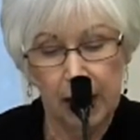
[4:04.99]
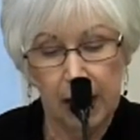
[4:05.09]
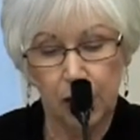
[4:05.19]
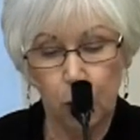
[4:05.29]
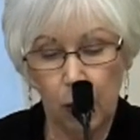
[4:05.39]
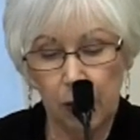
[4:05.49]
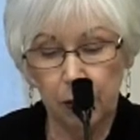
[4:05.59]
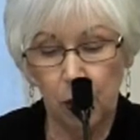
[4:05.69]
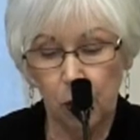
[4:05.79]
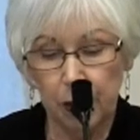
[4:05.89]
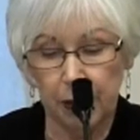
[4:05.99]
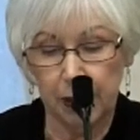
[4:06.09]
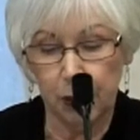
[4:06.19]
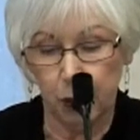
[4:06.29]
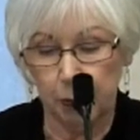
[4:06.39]
It's well known that
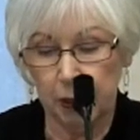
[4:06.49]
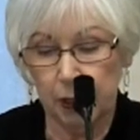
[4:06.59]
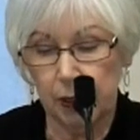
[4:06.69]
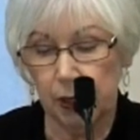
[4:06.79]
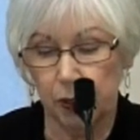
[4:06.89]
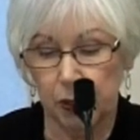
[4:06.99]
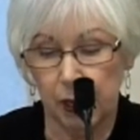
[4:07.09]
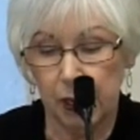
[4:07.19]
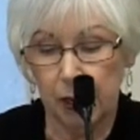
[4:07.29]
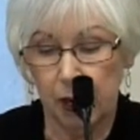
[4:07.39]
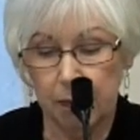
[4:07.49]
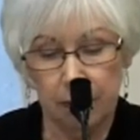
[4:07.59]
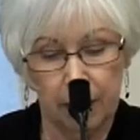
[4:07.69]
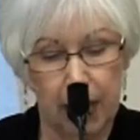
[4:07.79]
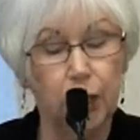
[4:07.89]
determinants such as income,
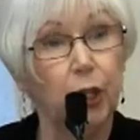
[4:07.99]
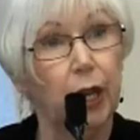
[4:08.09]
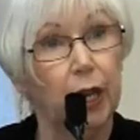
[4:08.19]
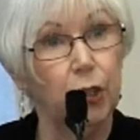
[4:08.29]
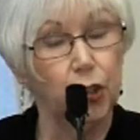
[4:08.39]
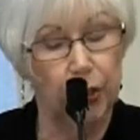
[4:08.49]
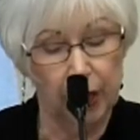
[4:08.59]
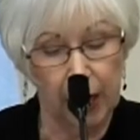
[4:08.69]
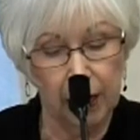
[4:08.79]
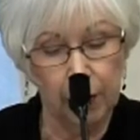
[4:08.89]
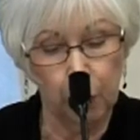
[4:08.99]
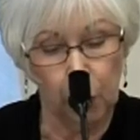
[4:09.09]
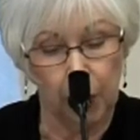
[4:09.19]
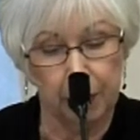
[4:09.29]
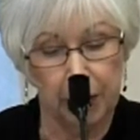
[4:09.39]
education, and
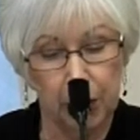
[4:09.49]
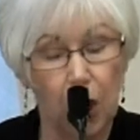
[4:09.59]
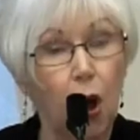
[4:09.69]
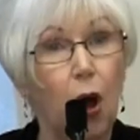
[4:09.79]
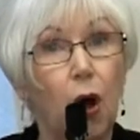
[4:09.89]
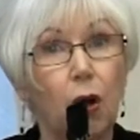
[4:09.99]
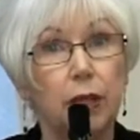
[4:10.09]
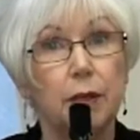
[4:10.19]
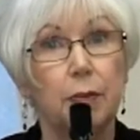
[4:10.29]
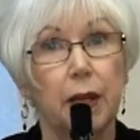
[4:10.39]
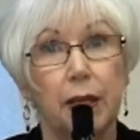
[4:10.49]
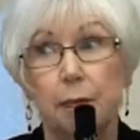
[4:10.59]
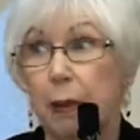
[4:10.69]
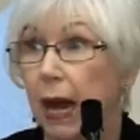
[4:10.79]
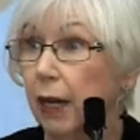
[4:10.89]
employment all
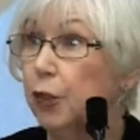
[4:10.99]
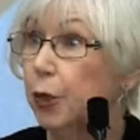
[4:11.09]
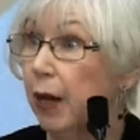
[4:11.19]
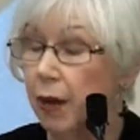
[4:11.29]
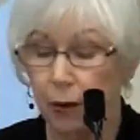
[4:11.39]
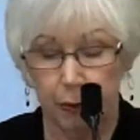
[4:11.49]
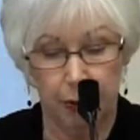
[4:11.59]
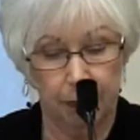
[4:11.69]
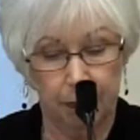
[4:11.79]
impact your health.